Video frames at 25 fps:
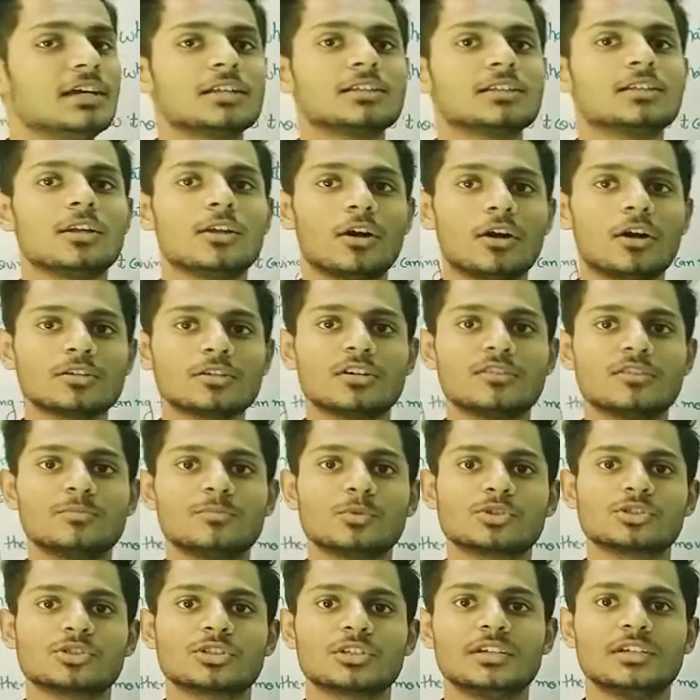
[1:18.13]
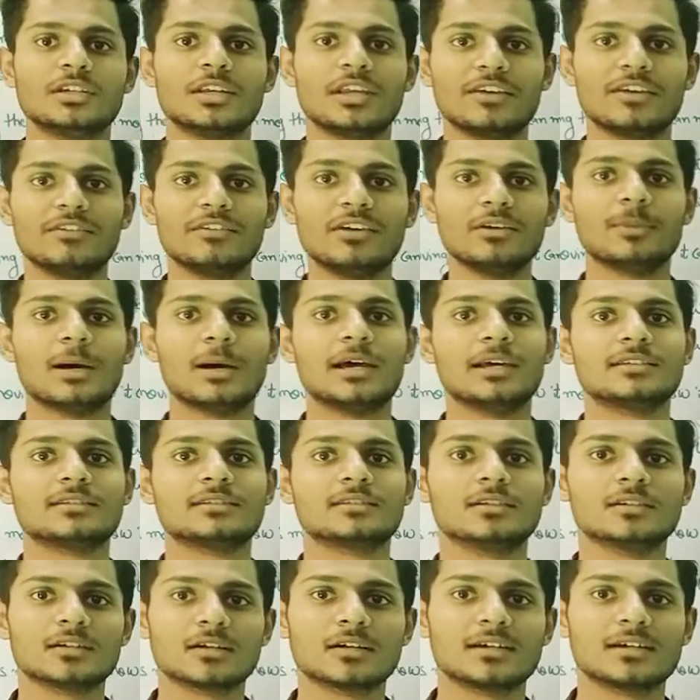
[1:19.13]
the laws of motion given by
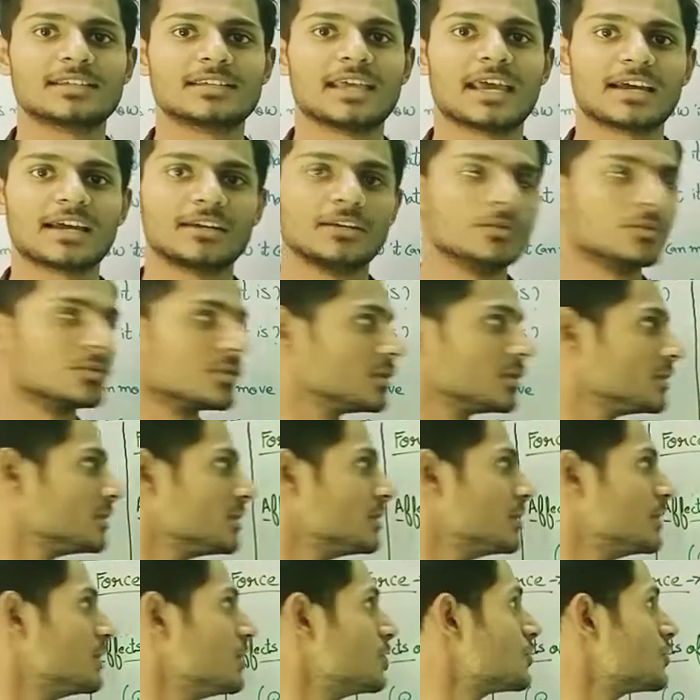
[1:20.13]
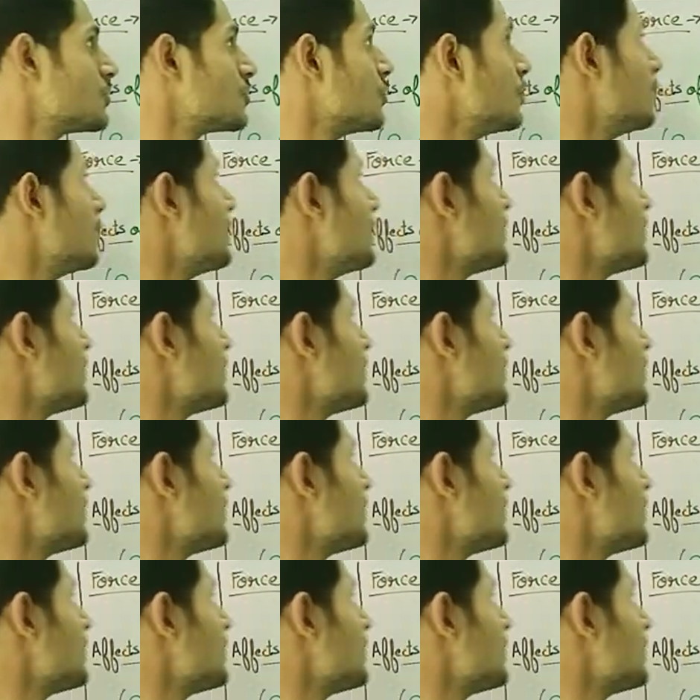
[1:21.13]
Sir Isaac Newton. So